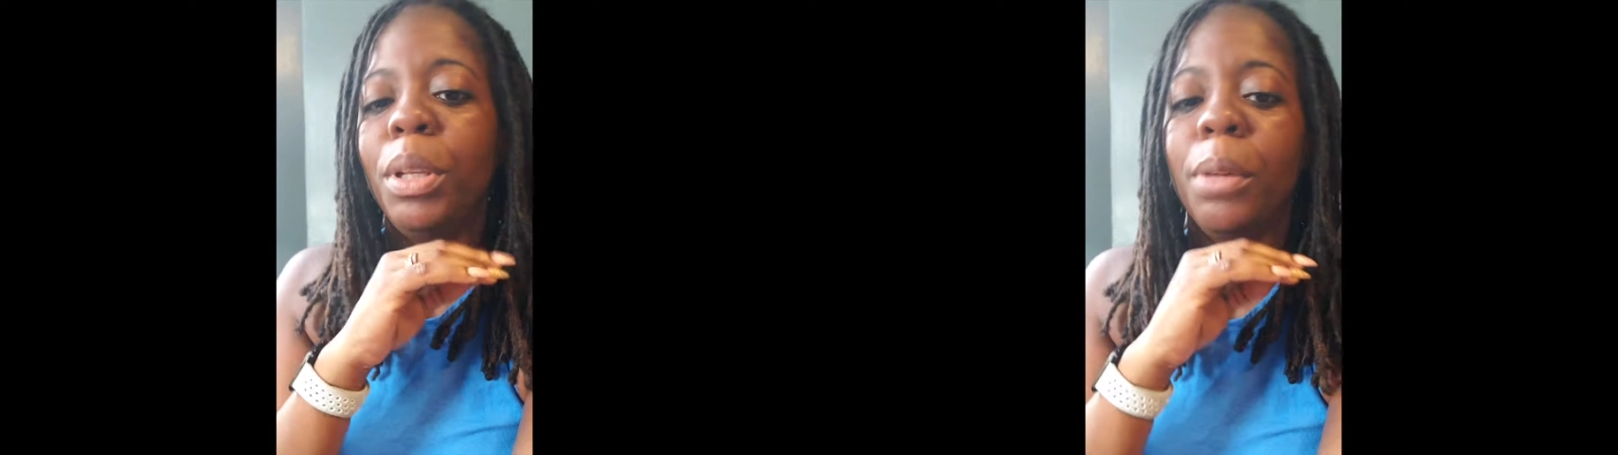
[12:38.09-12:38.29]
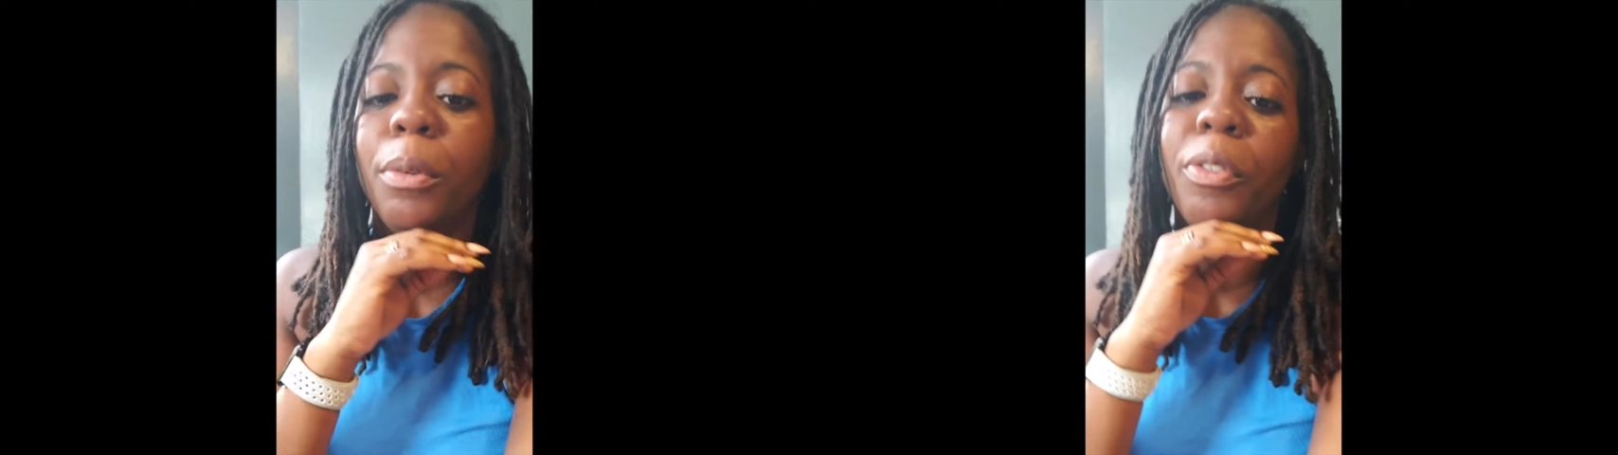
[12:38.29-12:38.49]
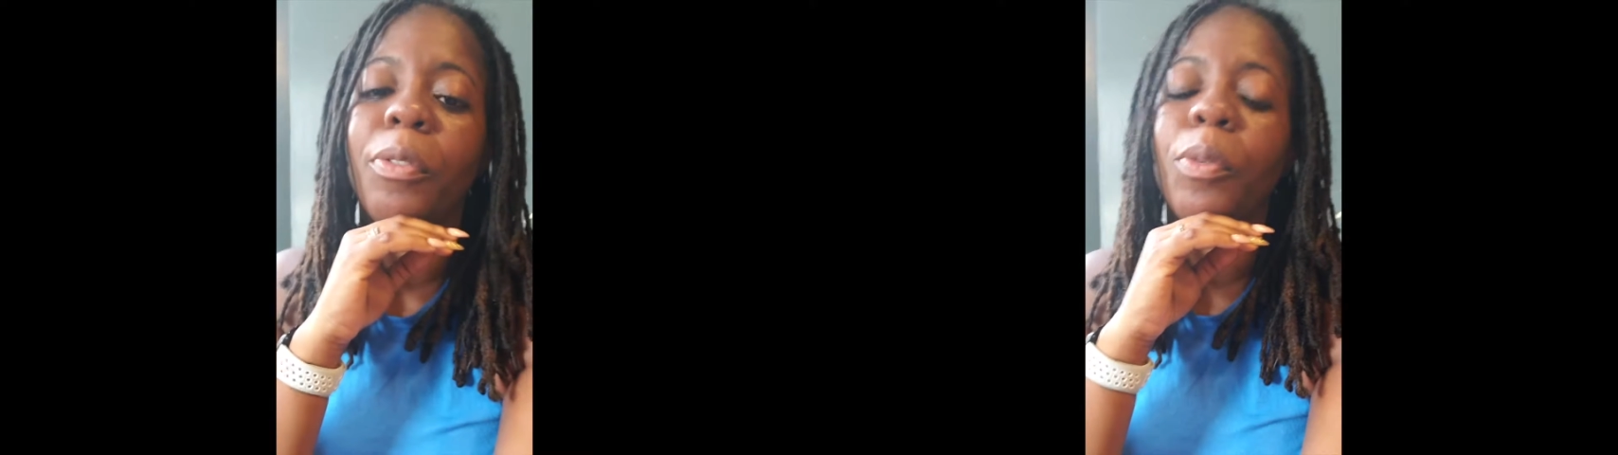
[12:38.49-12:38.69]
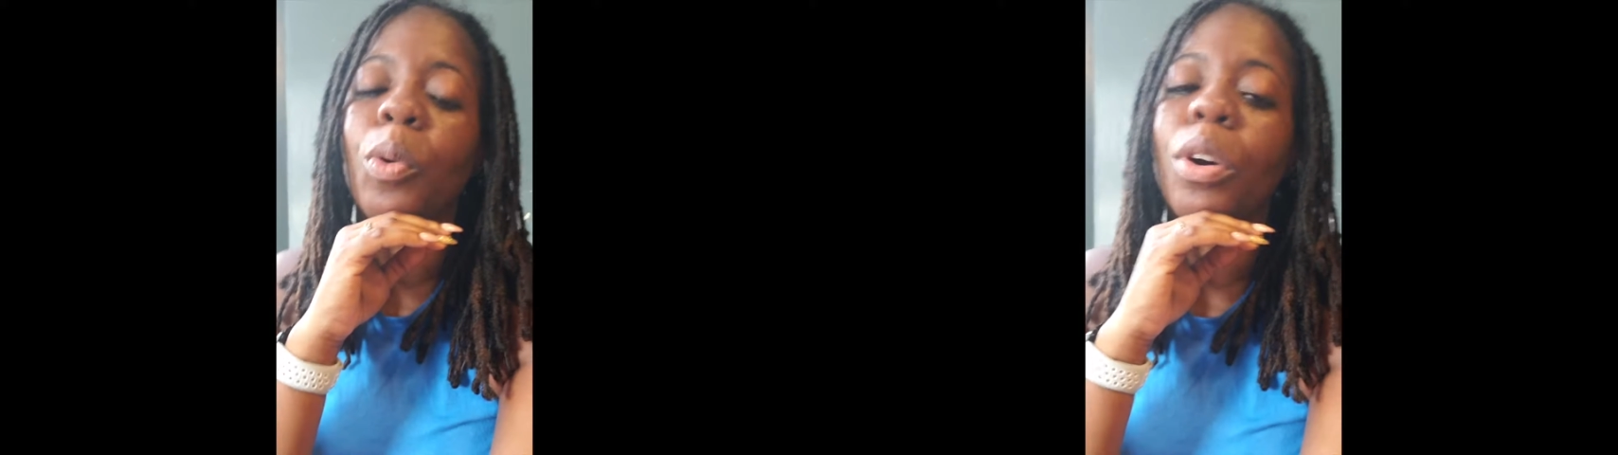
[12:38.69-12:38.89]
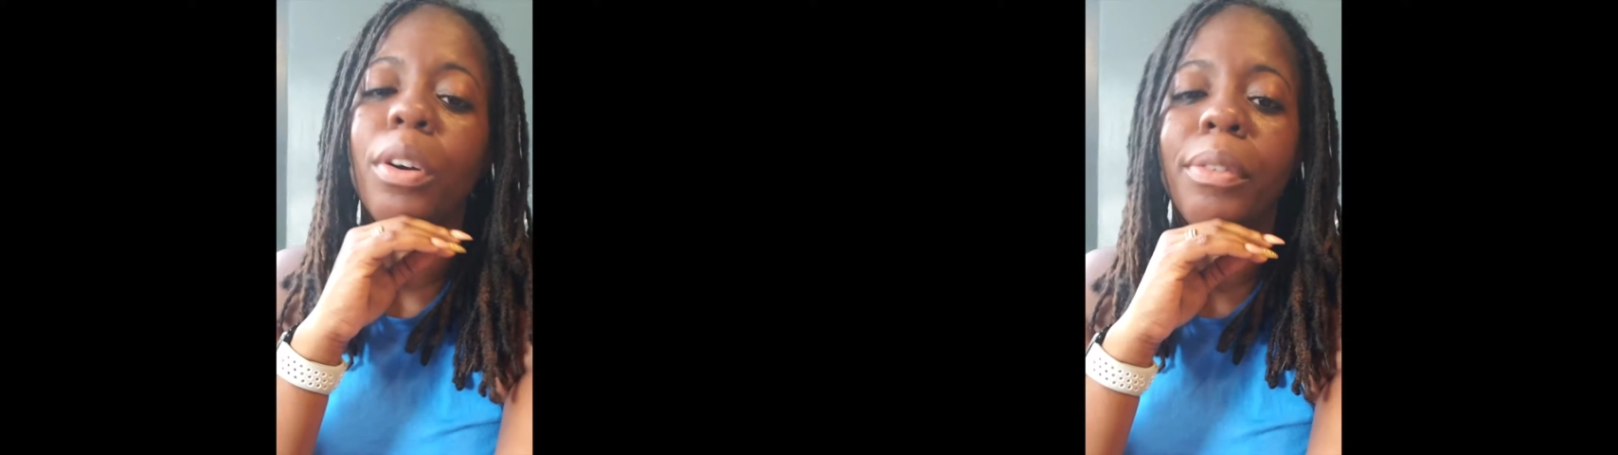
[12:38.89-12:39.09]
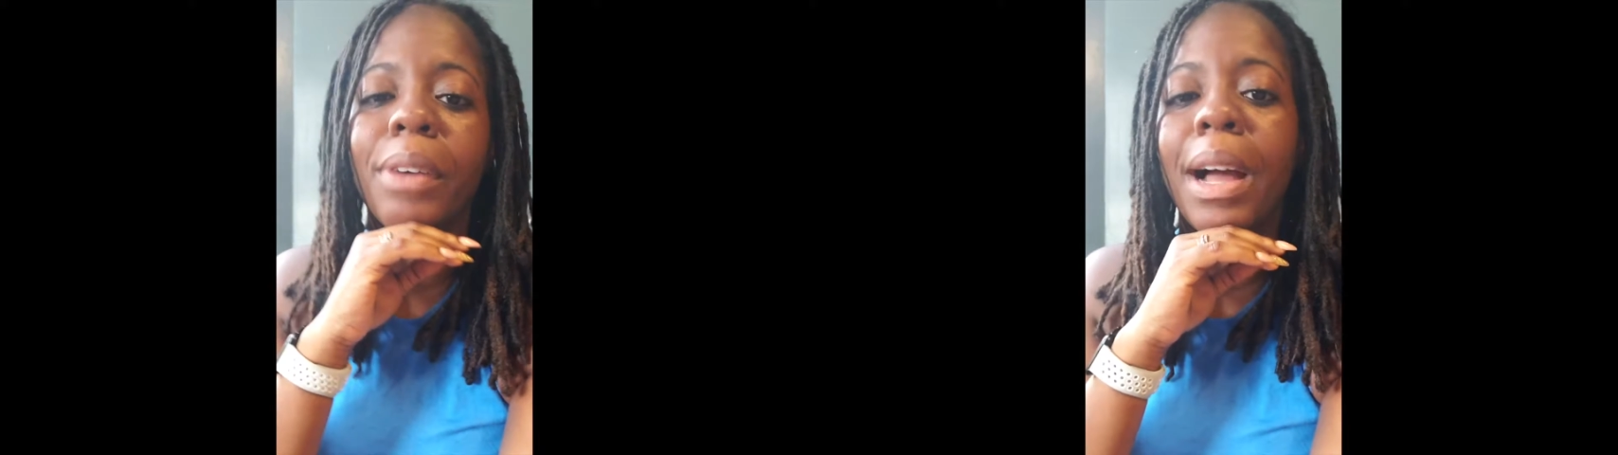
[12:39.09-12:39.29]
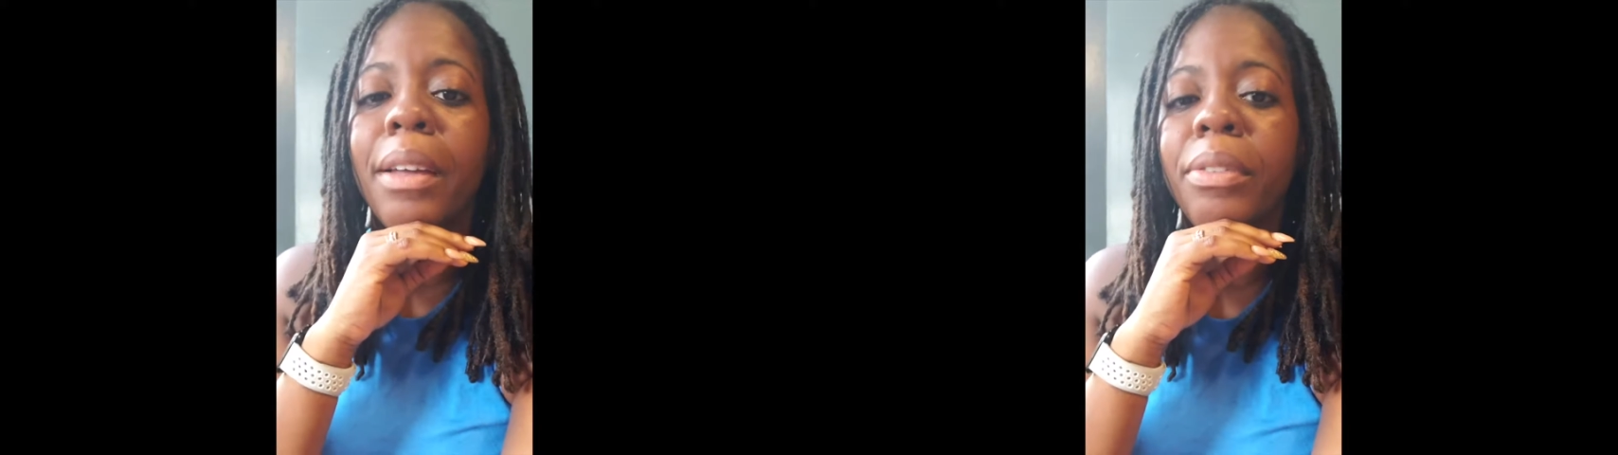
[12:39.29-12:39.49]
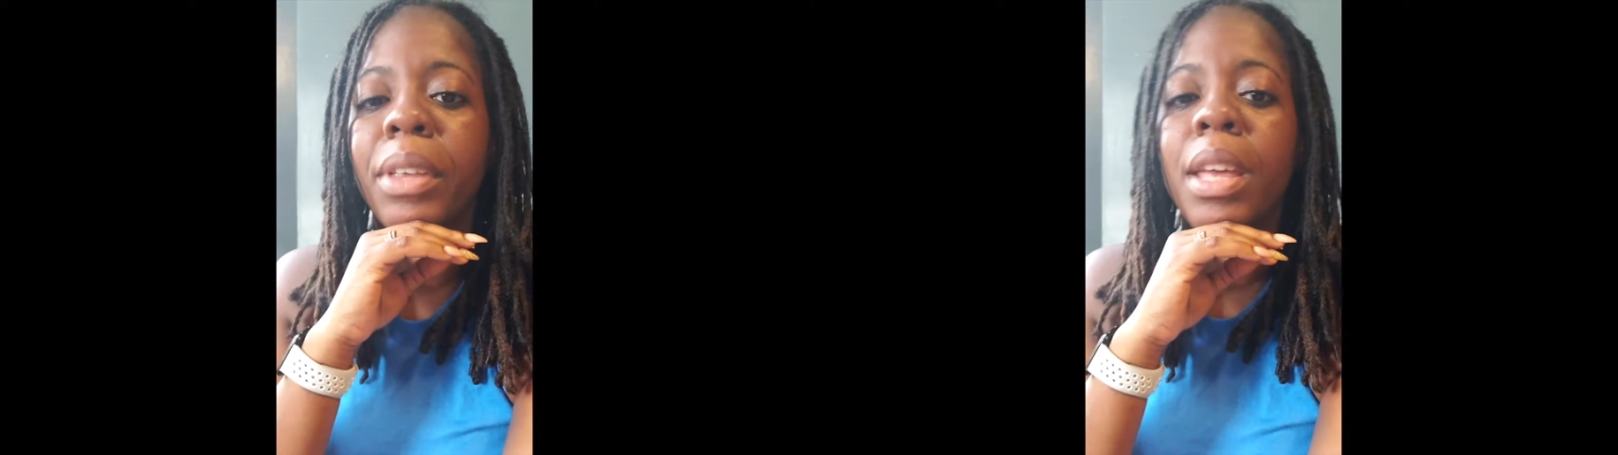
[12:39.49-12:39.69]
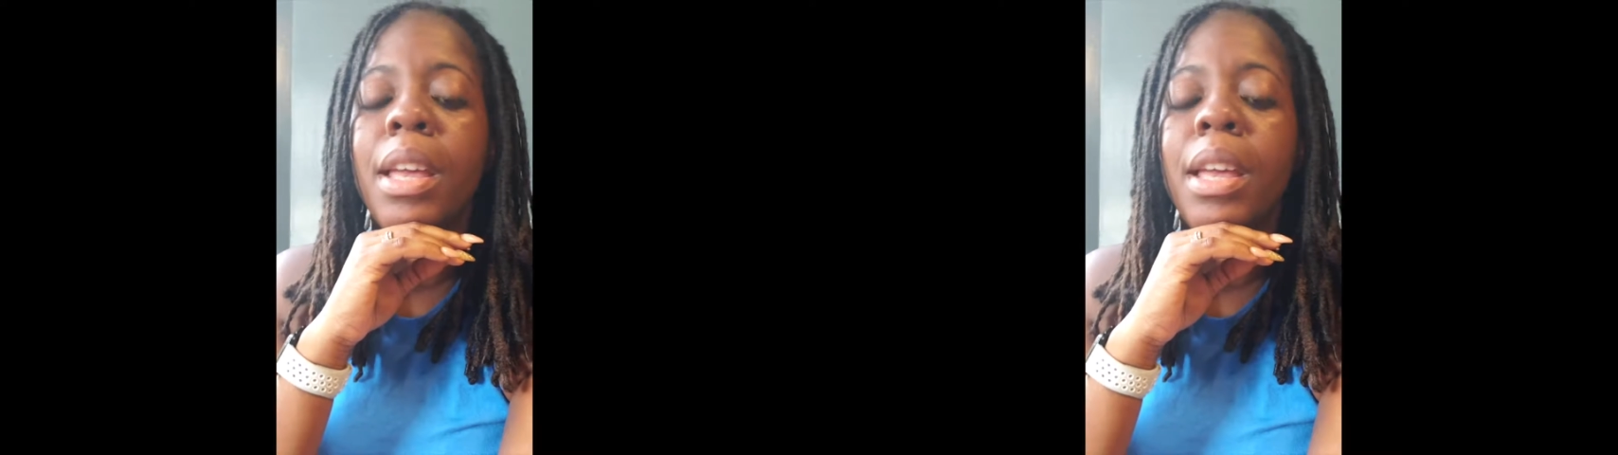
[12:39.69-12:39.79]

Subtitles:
meal number 4 or 5.